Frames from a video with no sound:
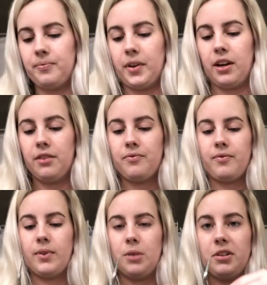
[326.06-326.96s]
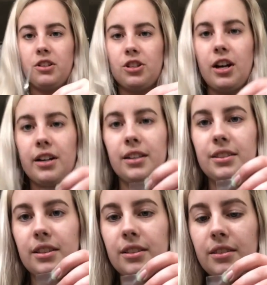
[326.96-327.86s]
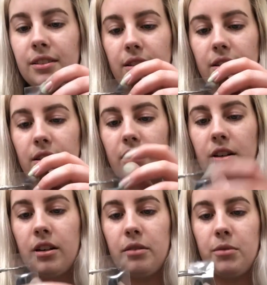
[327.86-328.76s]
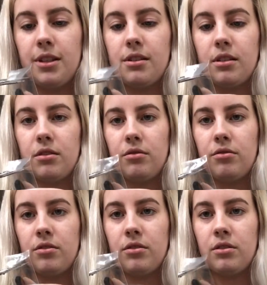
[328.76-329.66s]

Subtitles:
Okay, I'm gonna try not to cut myself.